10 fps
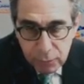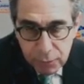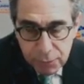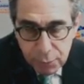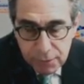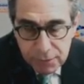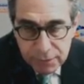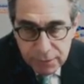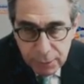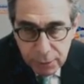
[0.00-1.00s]
was
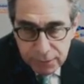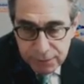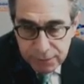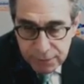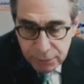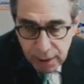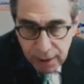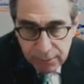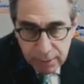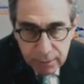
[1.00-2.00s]
previously beautifully
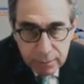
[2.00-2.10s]
described.